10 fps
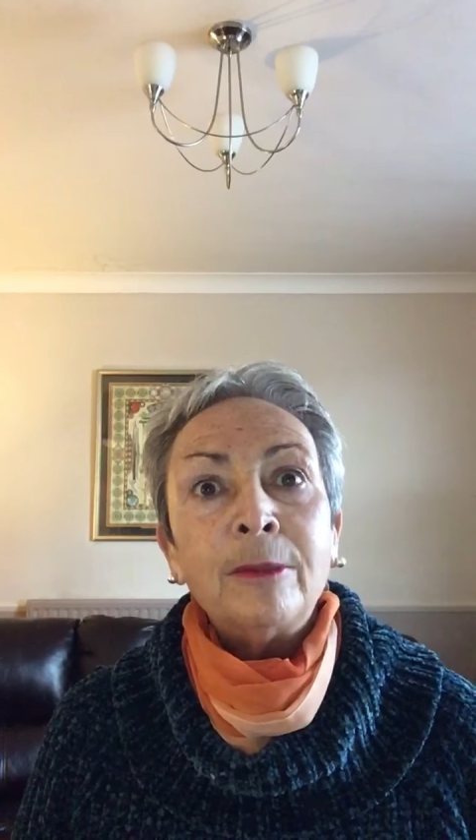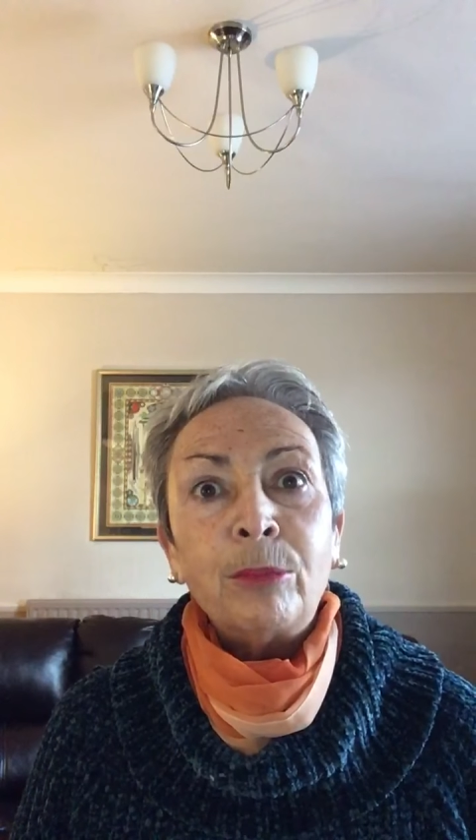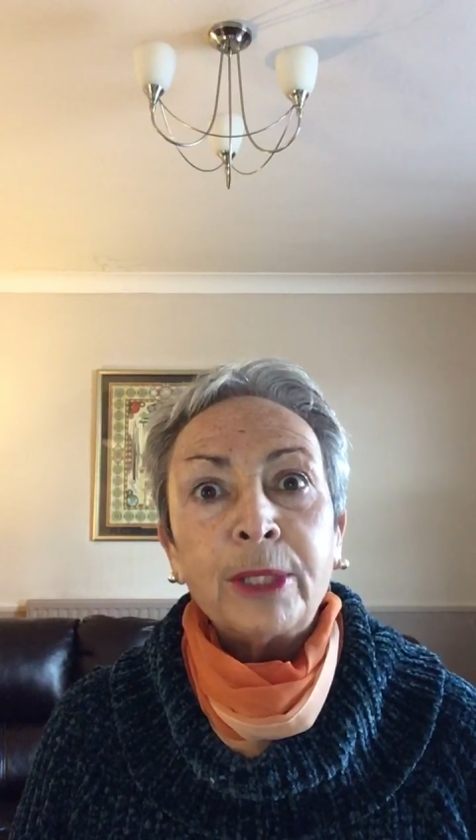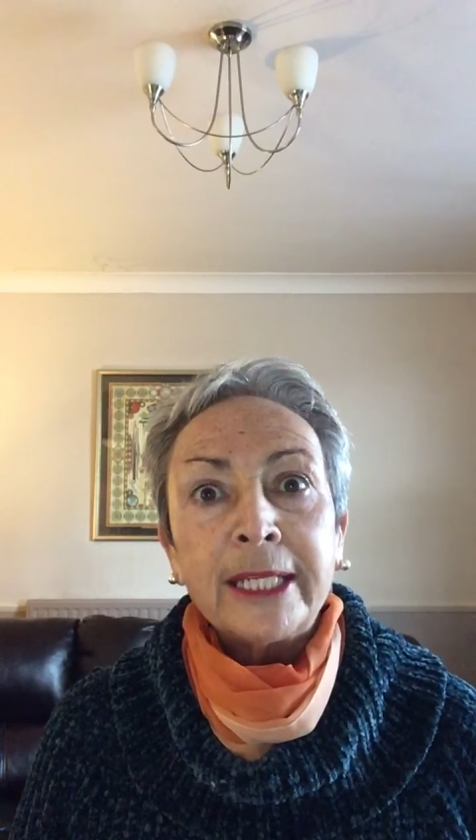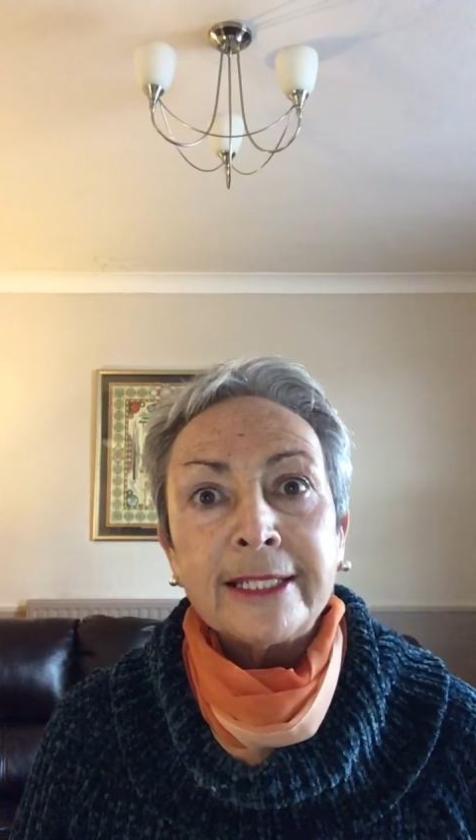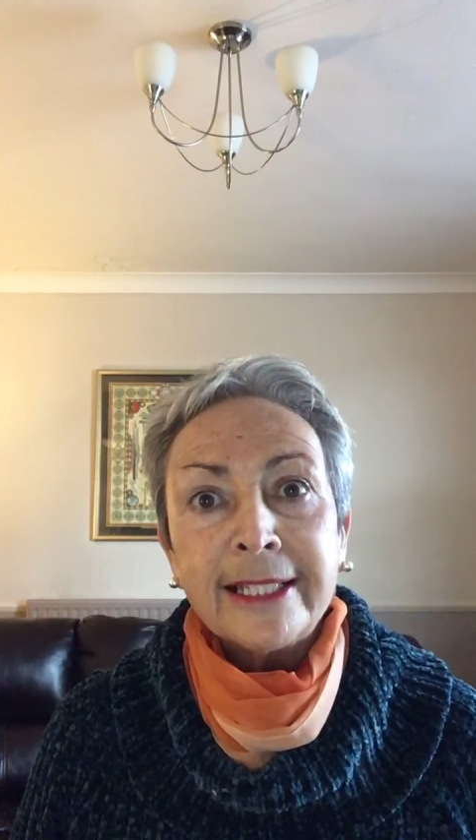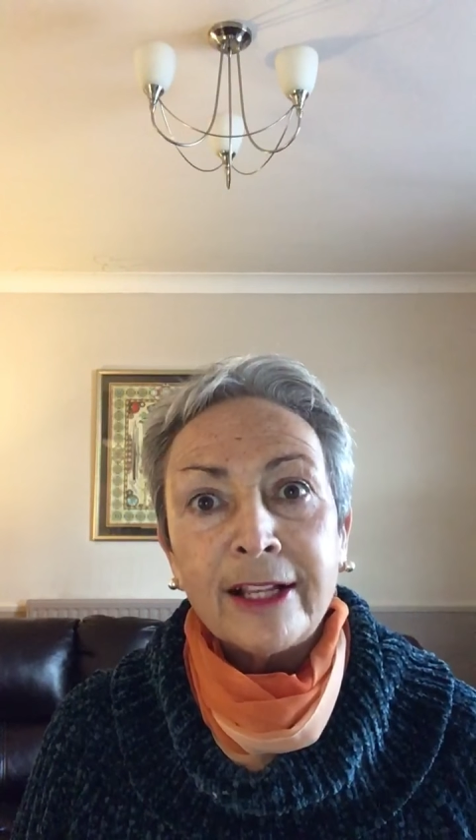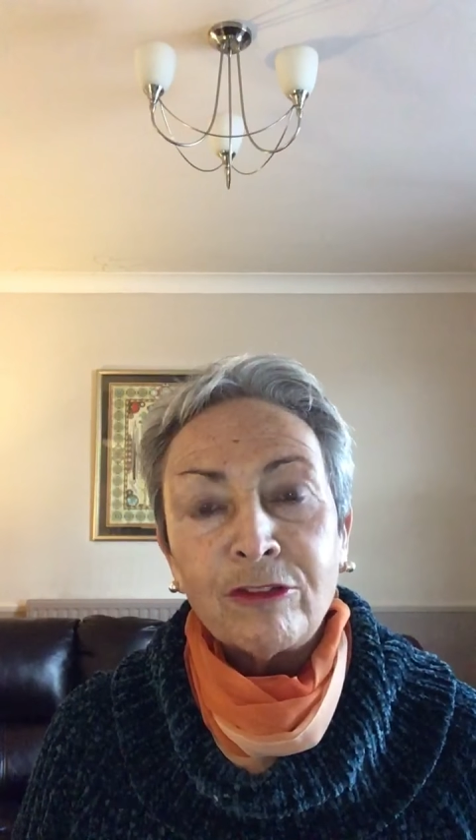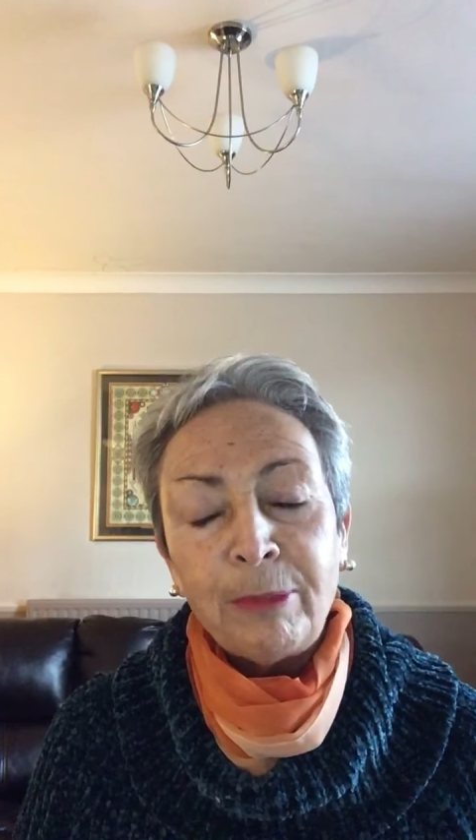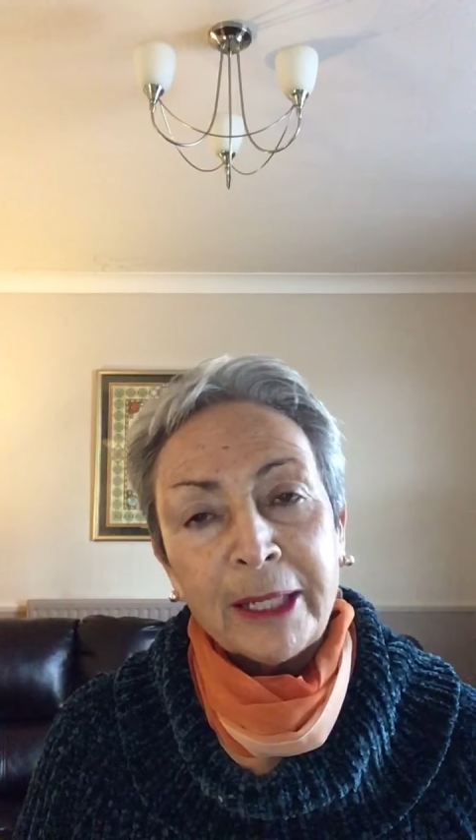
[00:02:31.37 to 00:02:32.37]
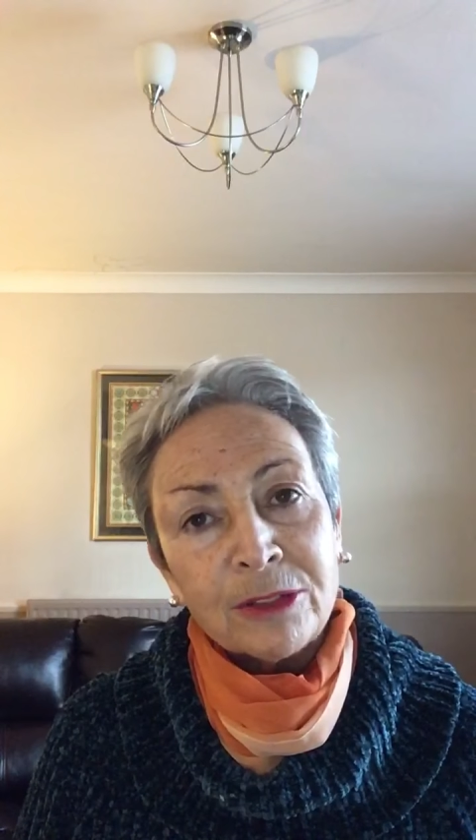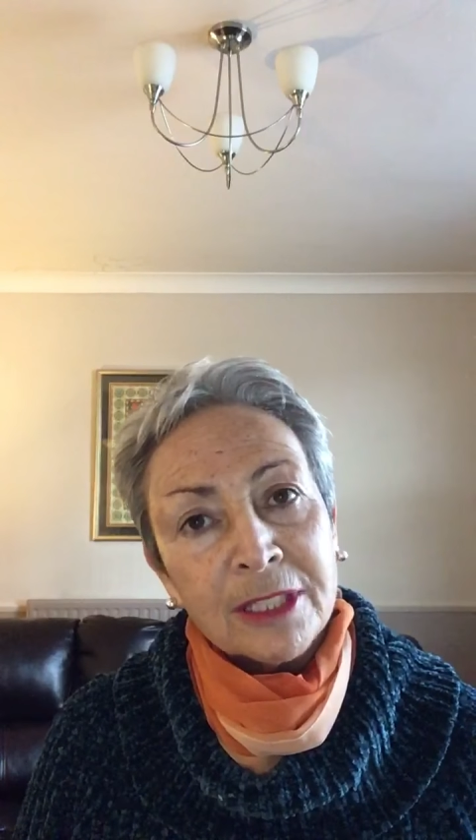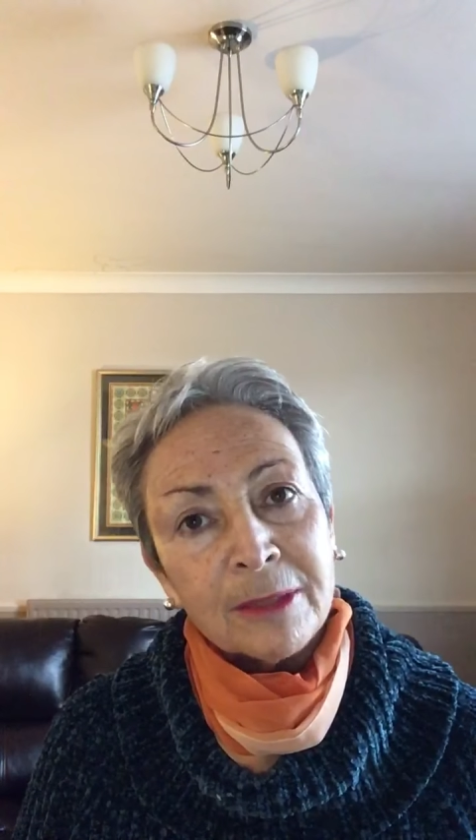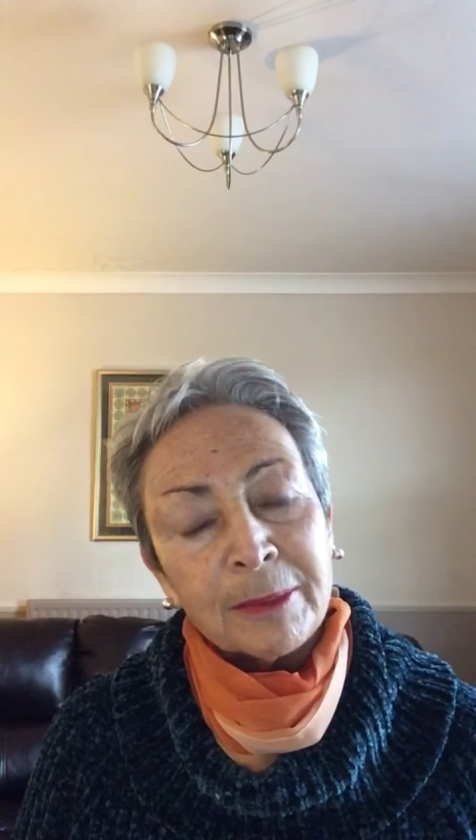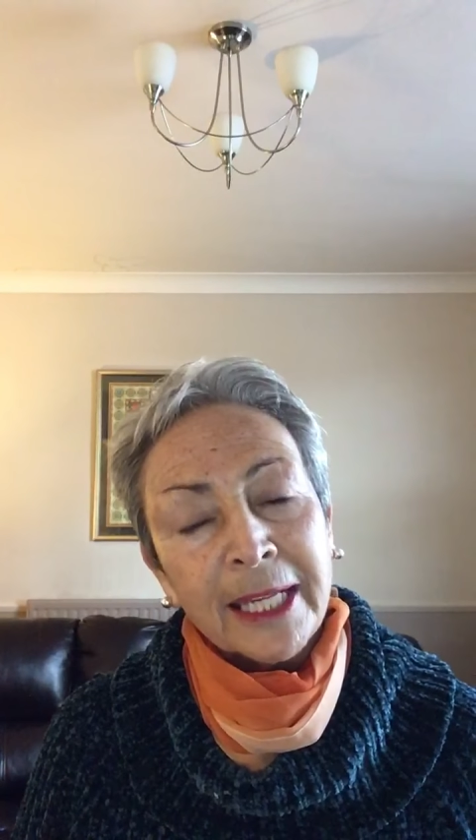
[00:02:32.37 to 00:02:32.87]
bring herself back to
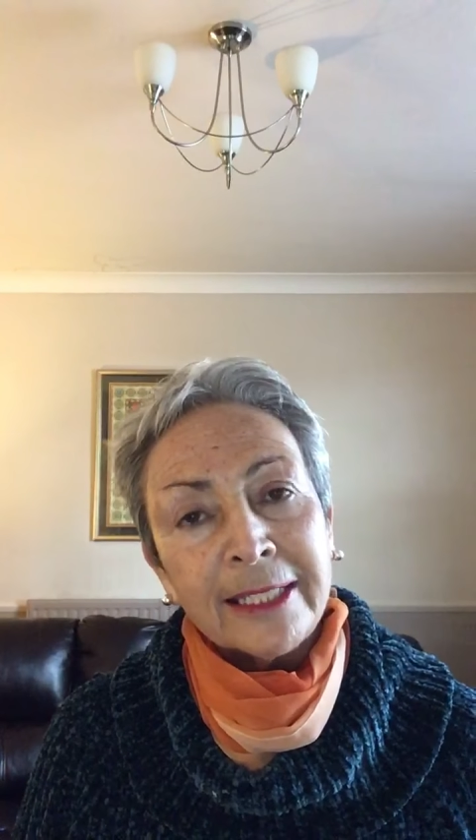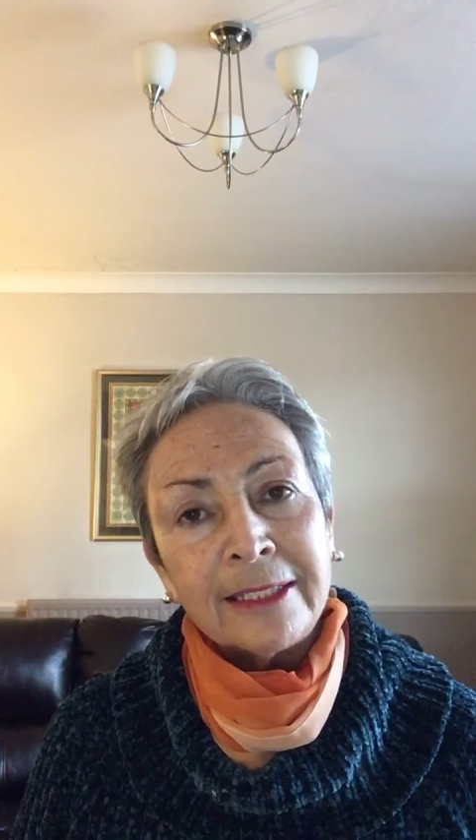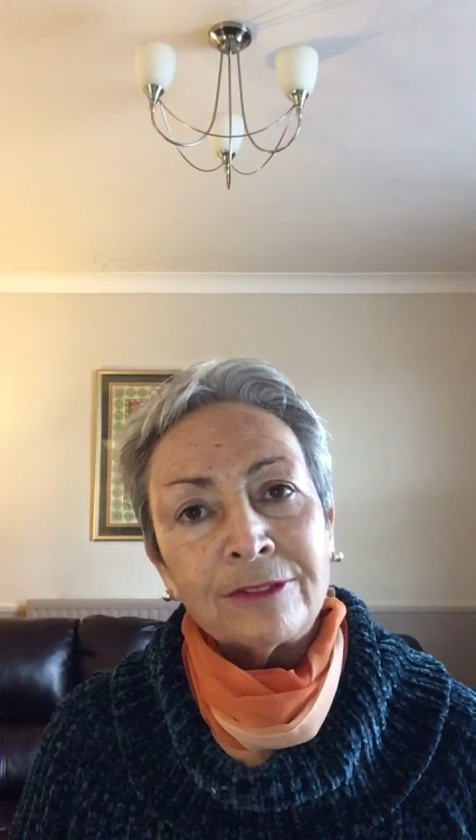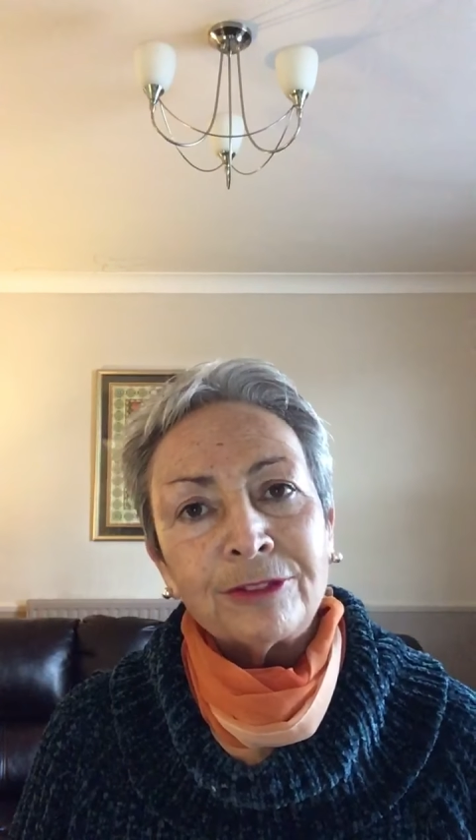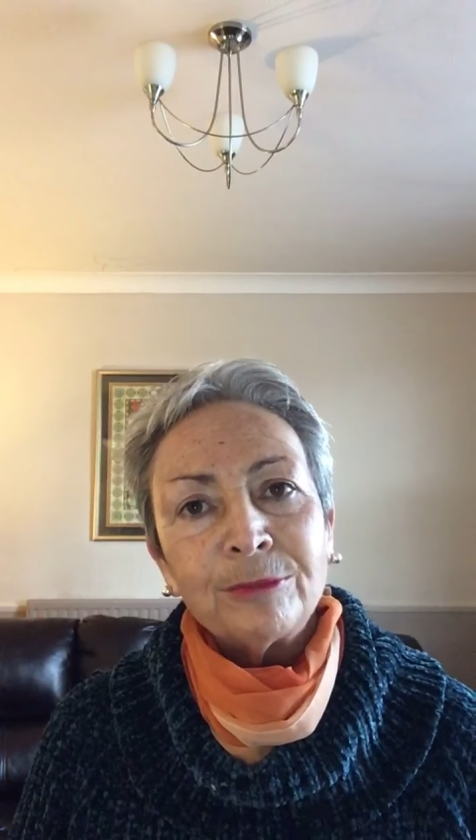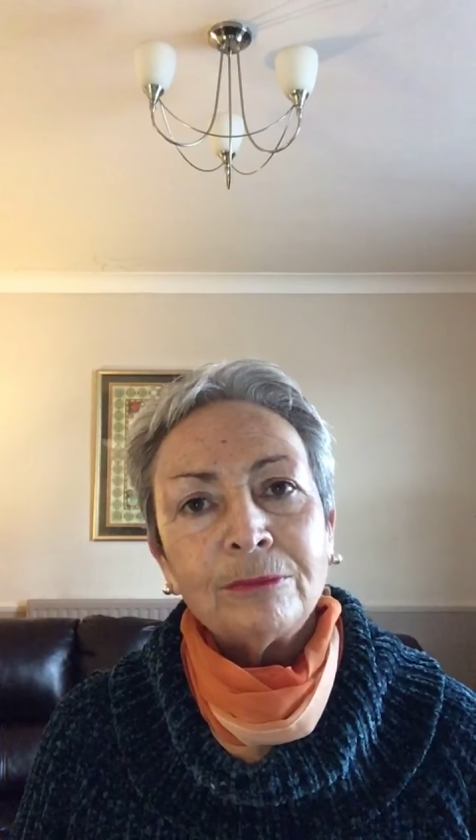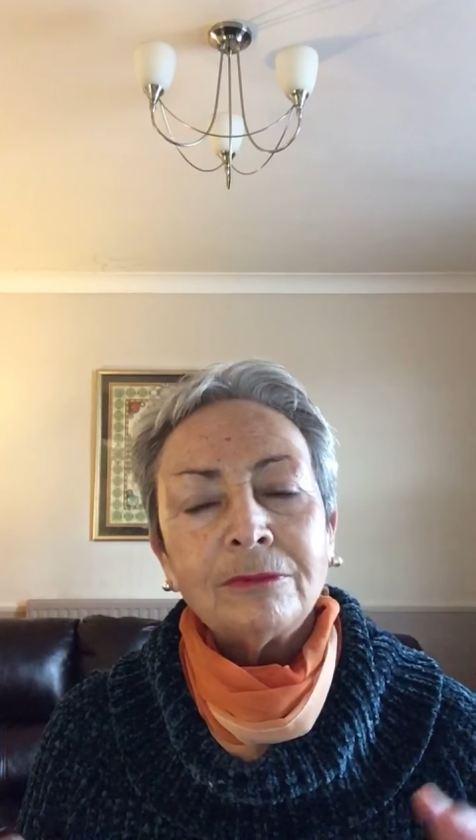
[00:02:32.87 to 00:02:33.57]
some kind of